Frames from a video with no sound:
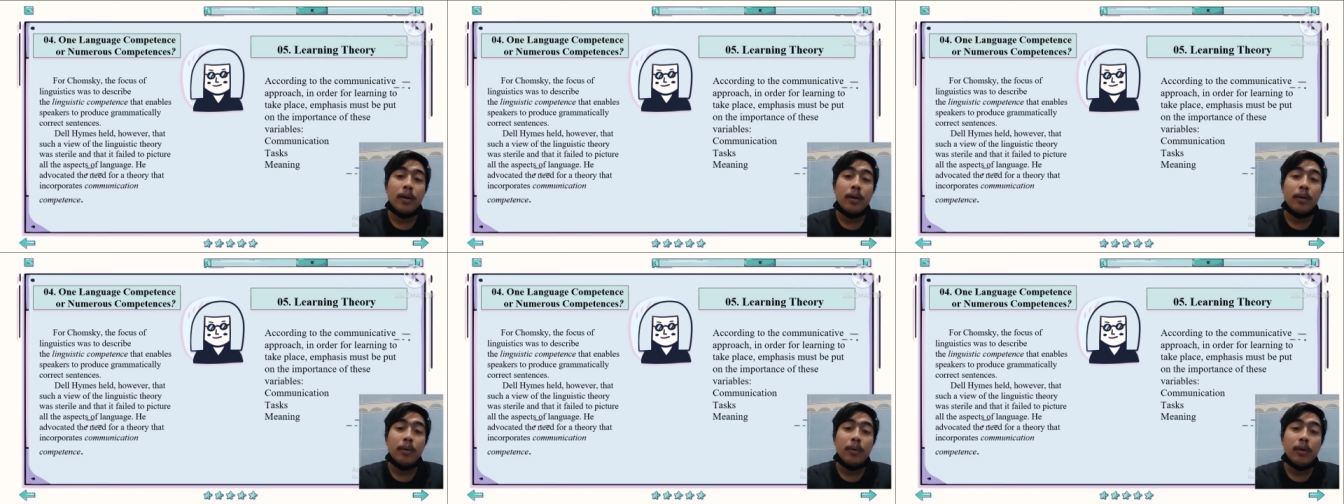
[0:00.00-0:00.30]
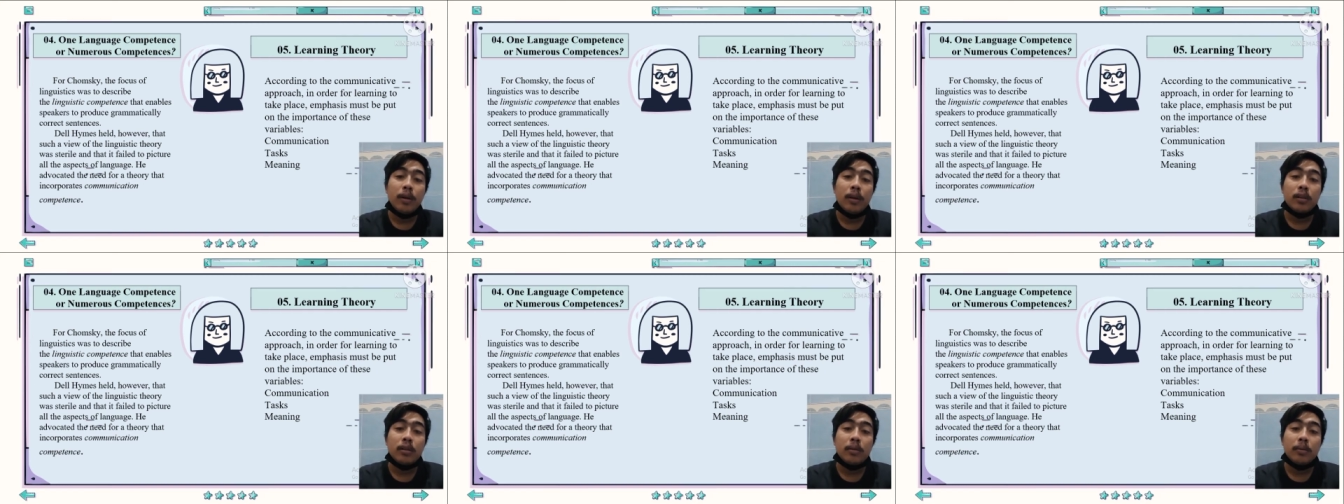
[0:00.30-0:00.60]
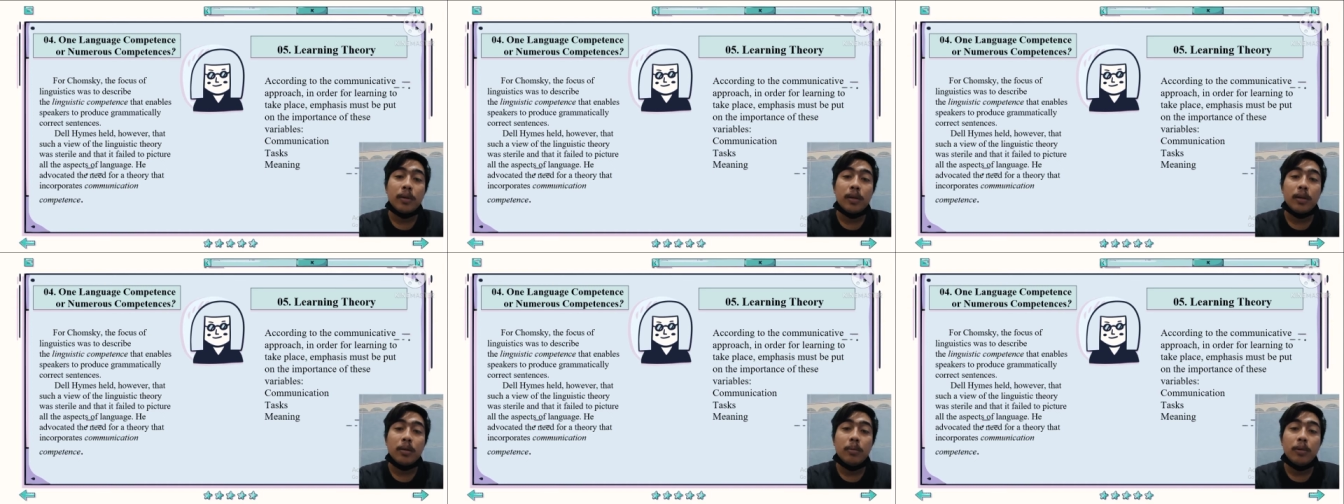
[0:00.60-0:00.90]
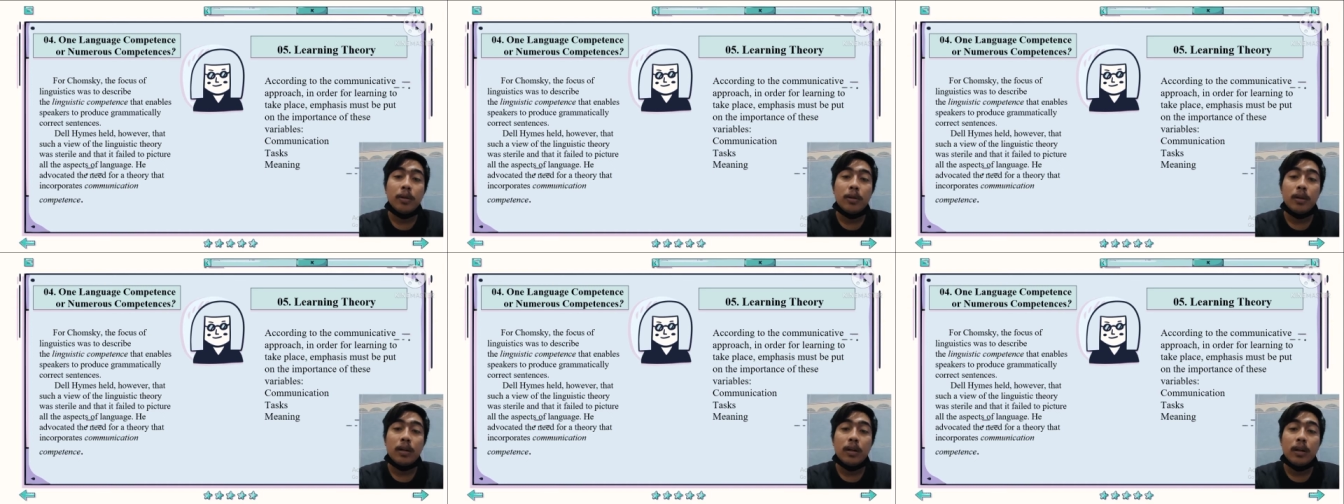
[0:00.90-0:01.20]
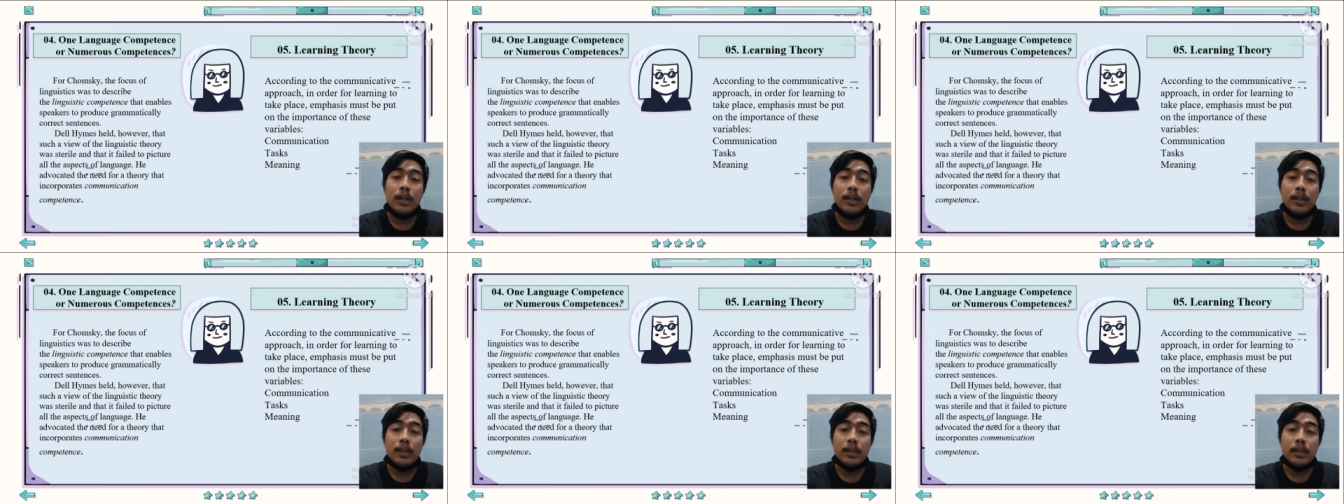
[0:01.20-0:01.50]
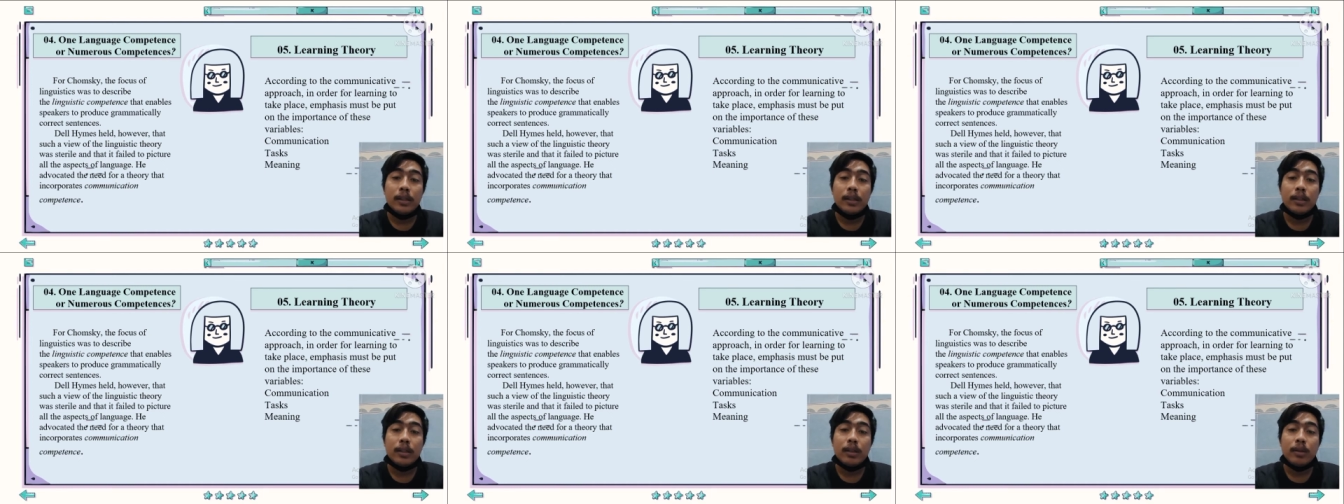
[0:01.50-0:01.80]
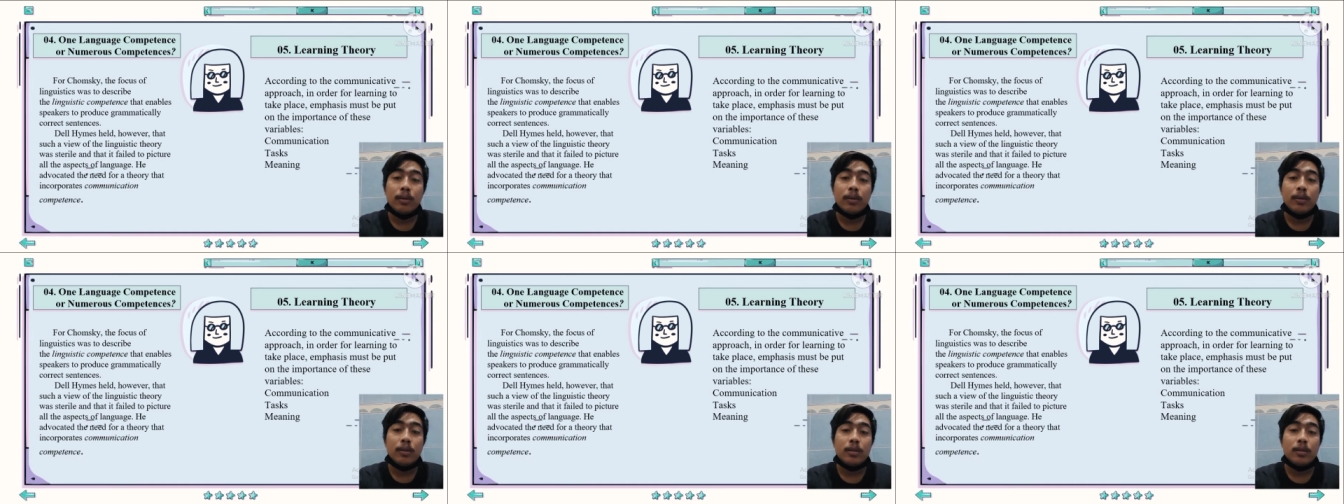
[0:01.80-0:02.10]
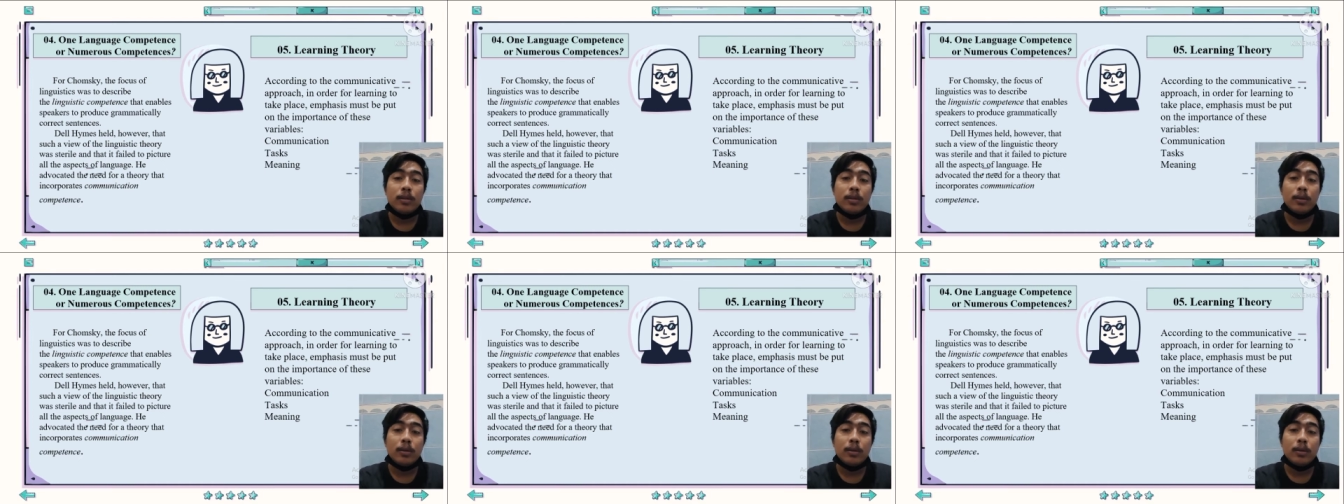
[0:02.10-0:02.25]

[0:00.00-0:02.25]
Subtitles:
I will explain about learning theories